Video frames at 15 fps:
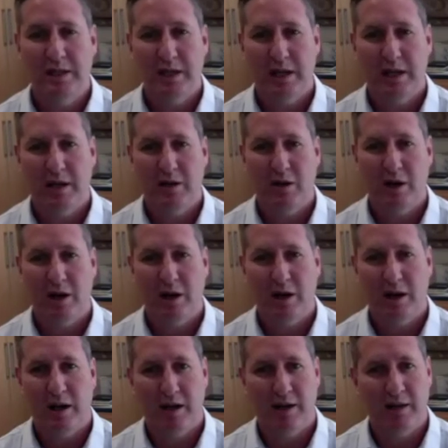and are
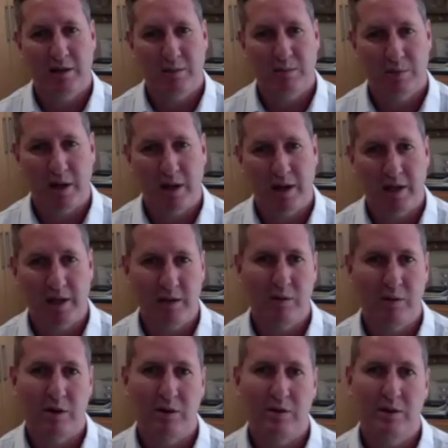unlikely to play any
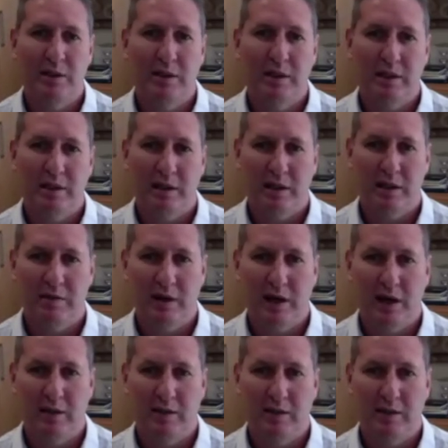role in
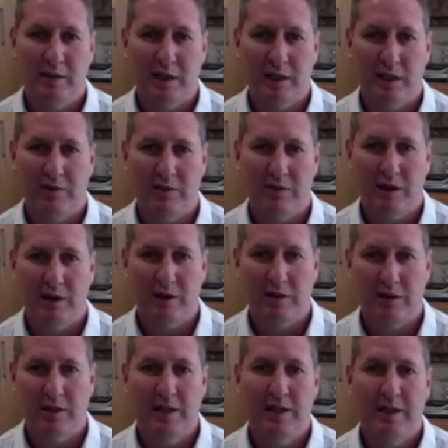alleviating South
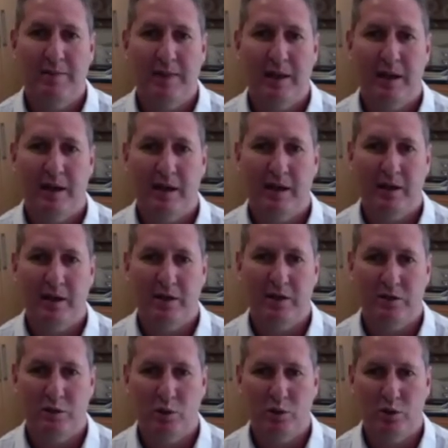Africa's uh,
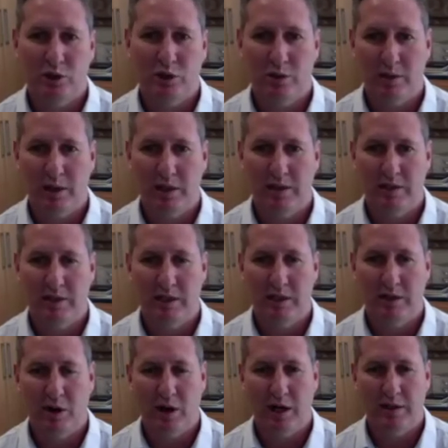short-term energy
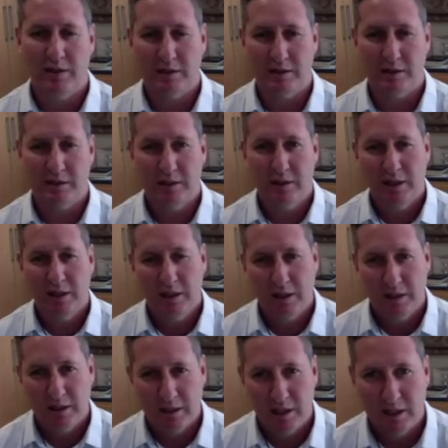crisis.
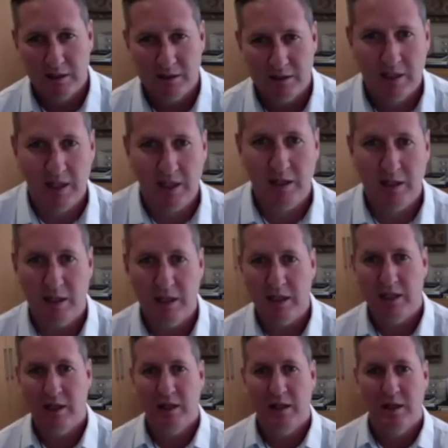Then
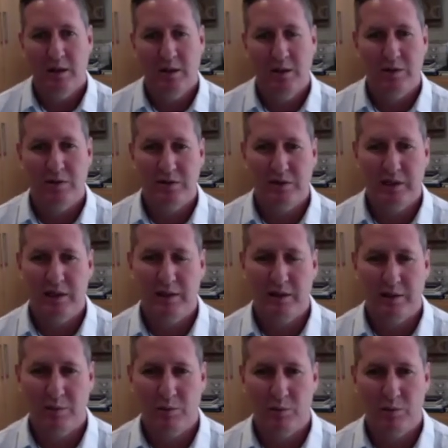secondly, we've
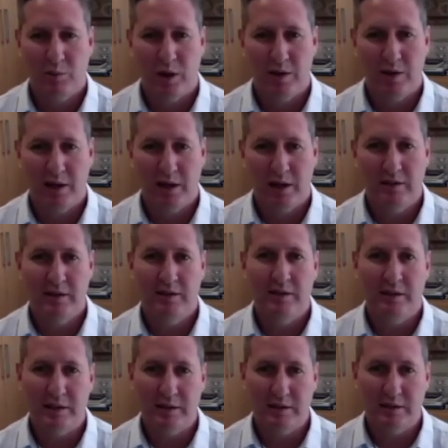seen one of the
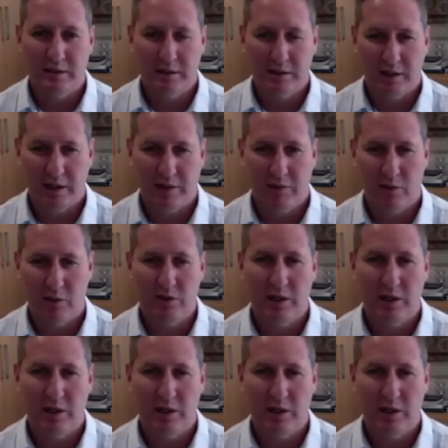entities that falls